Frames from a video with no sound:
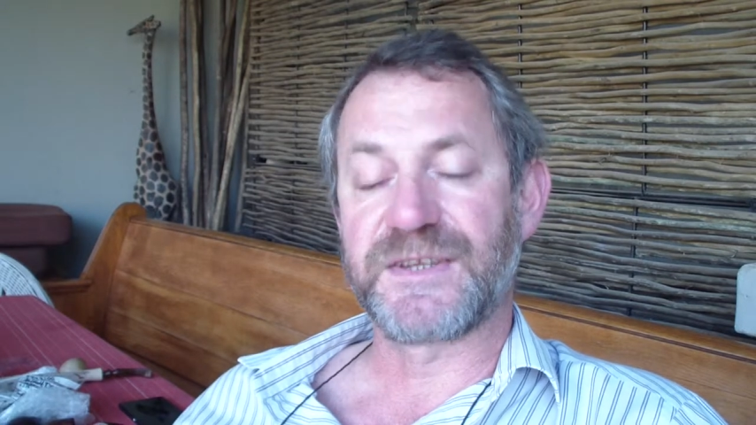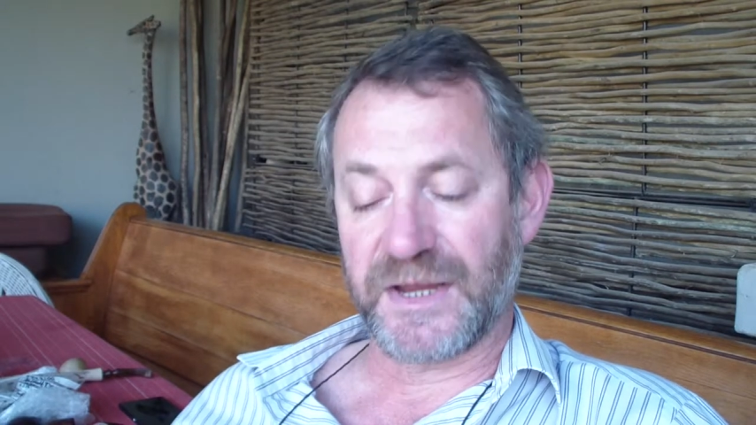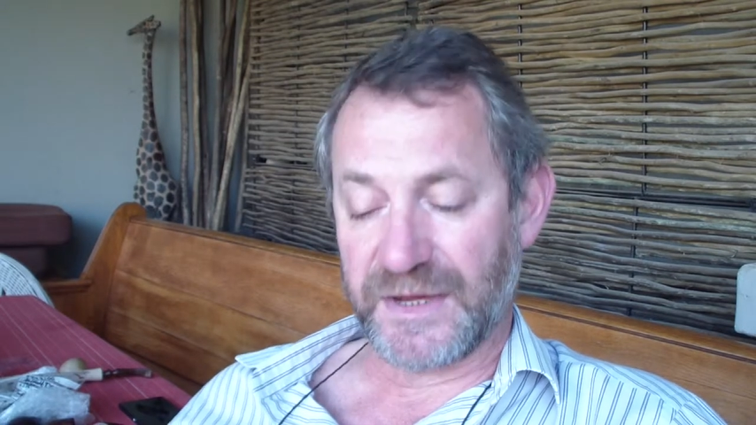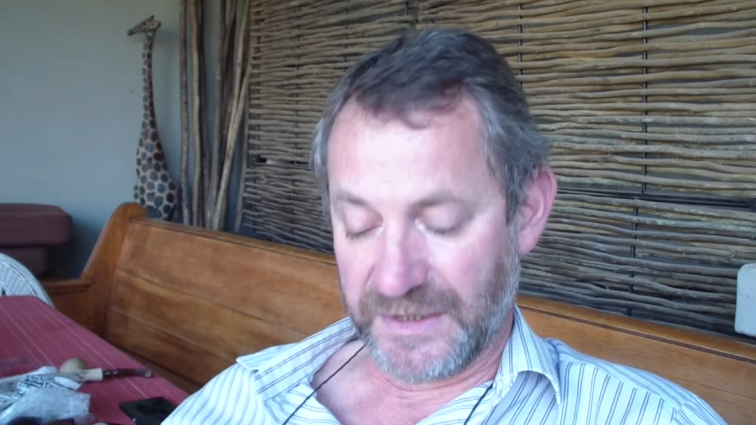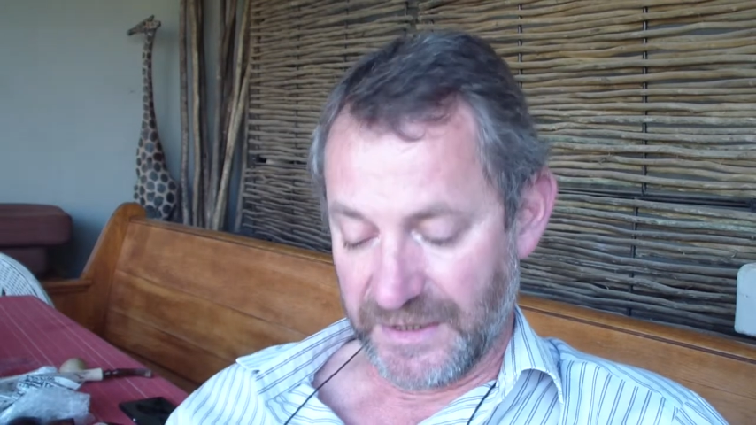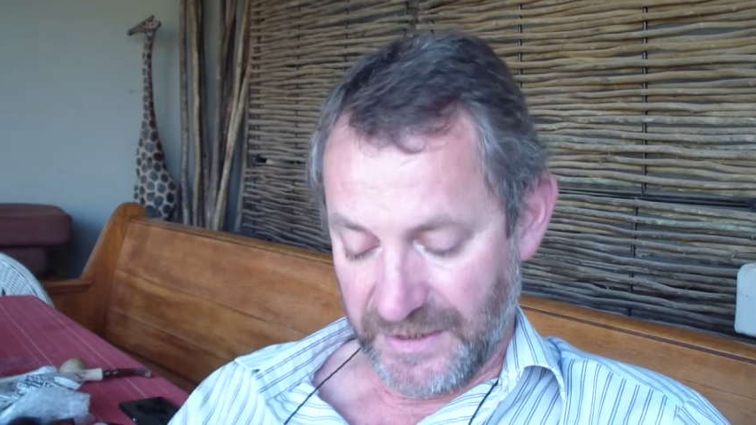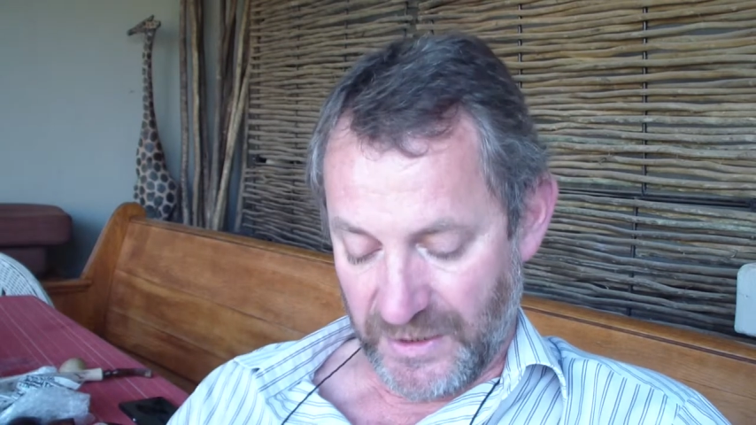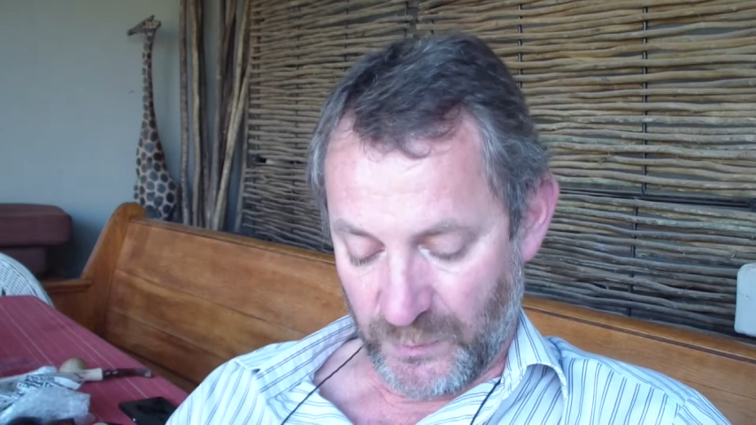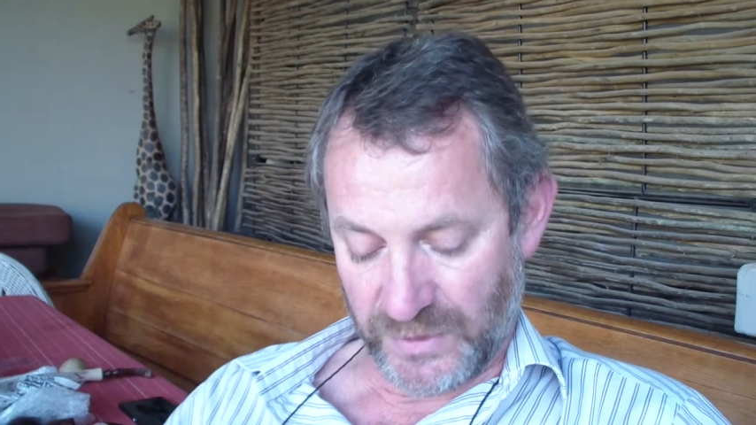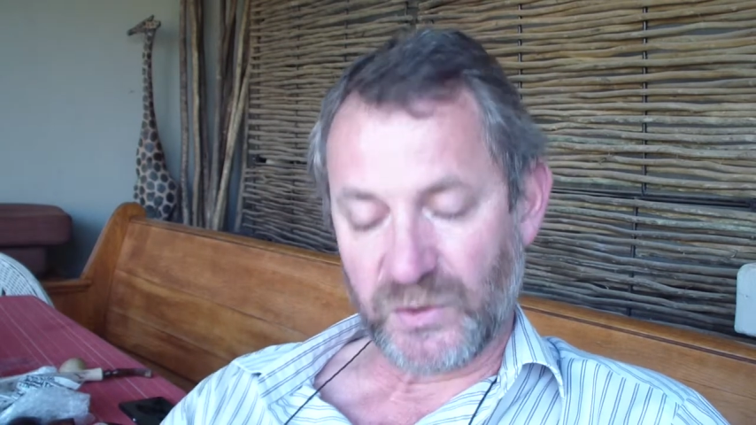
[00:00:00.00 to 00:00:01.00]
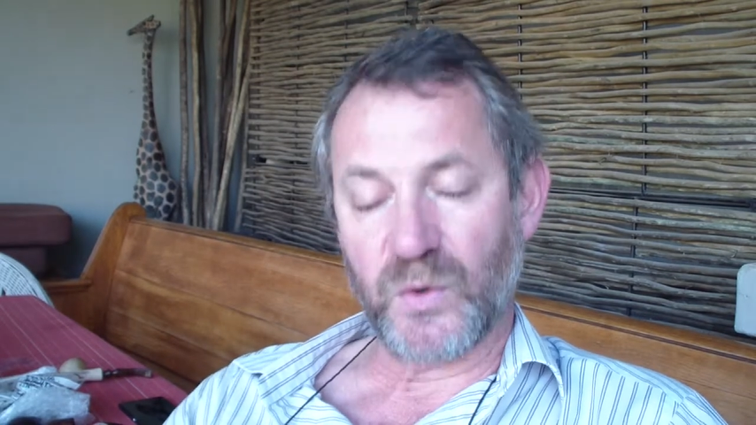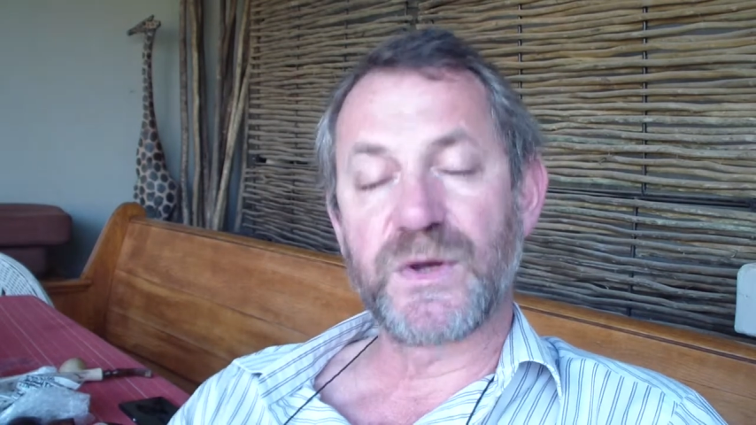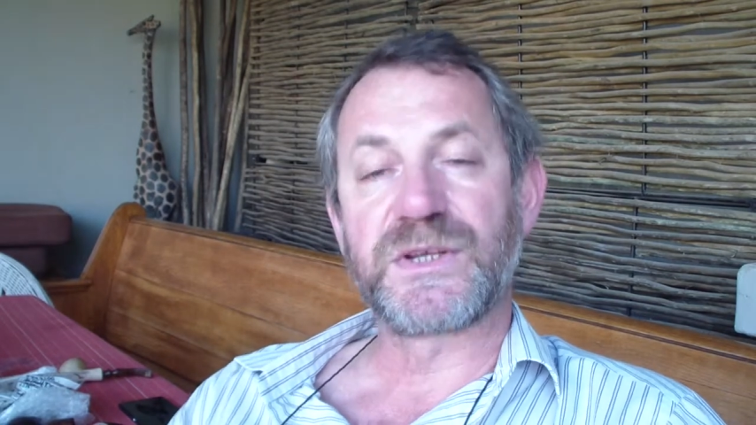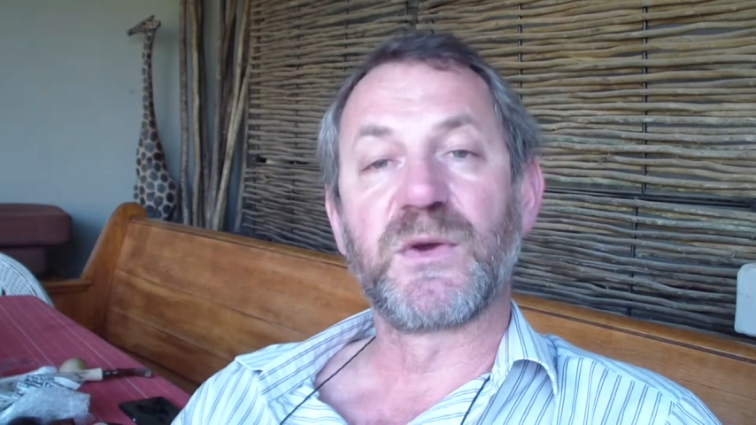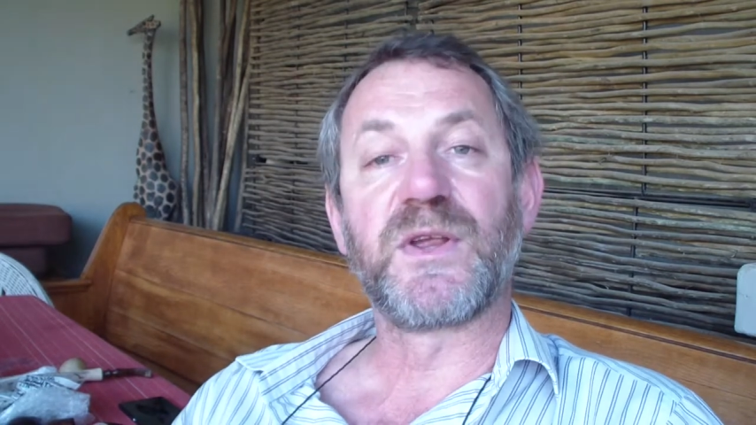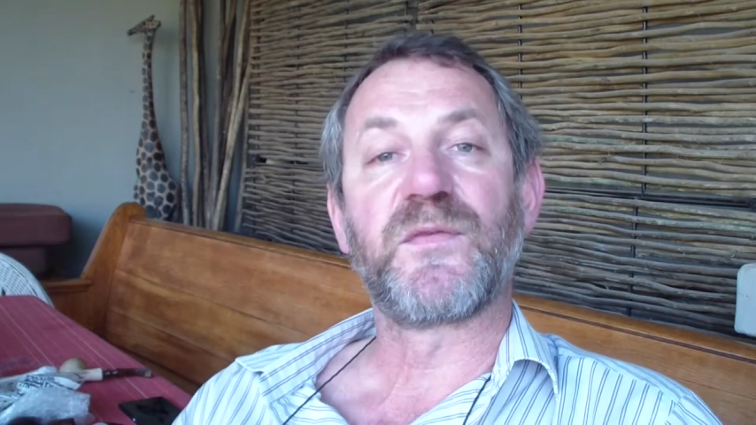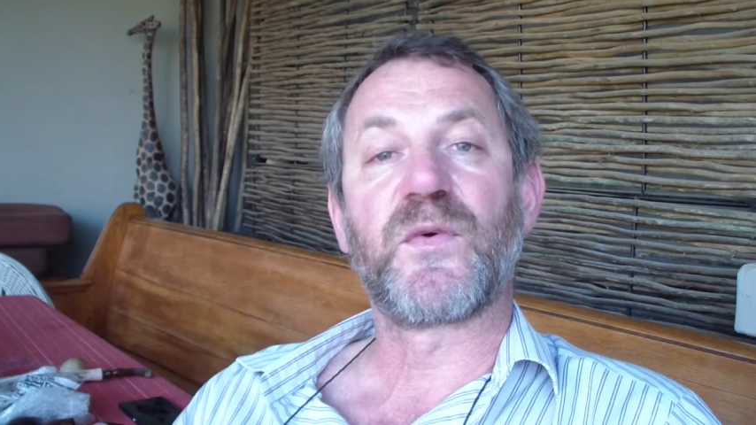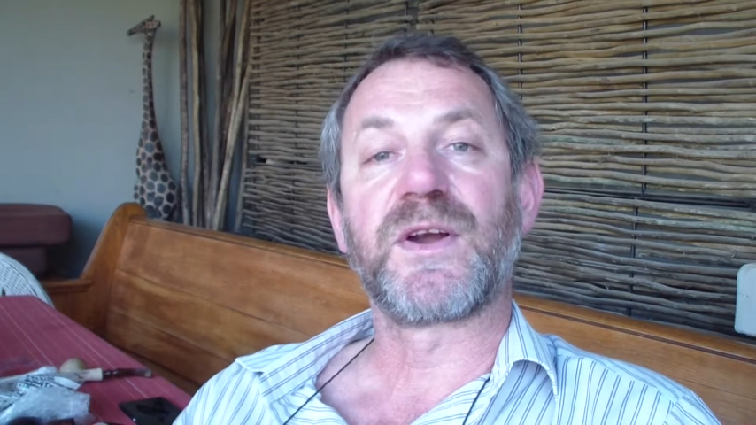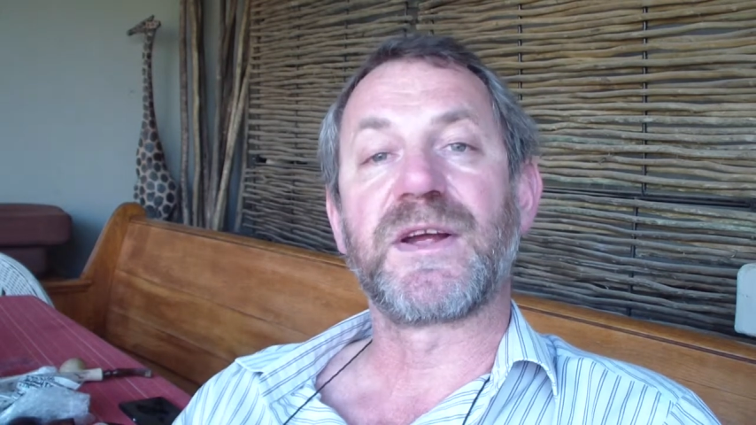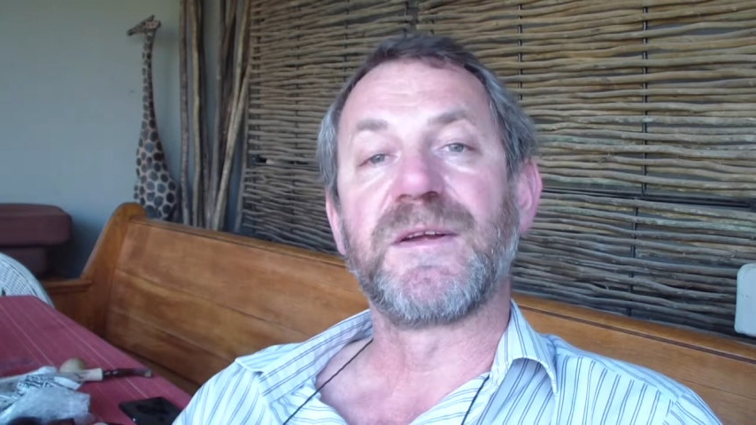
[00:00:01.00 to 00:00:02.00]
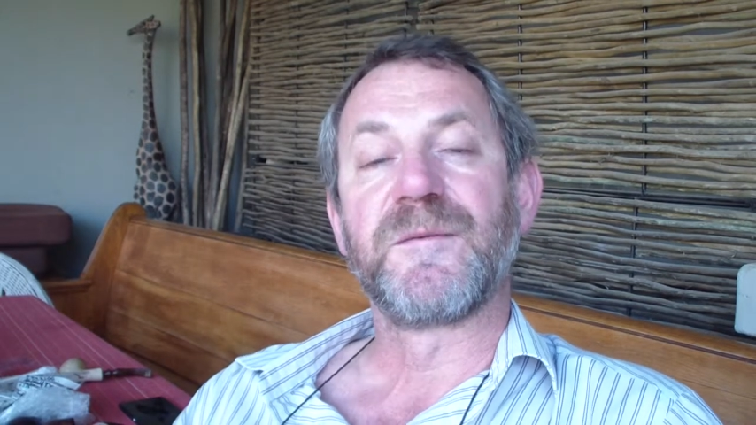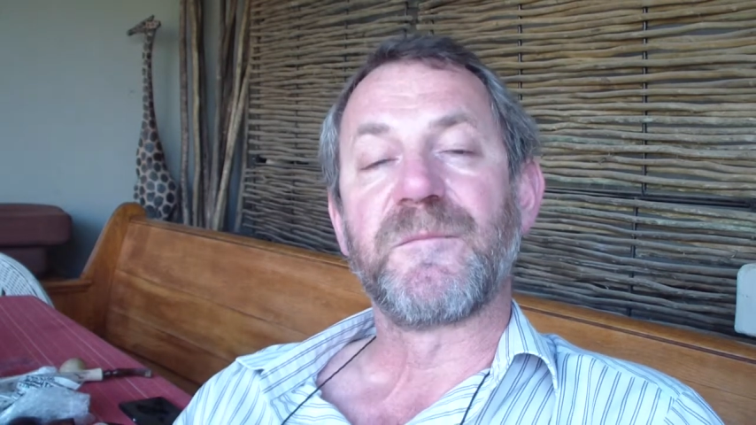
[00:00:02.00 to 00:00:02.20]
I was always looking for a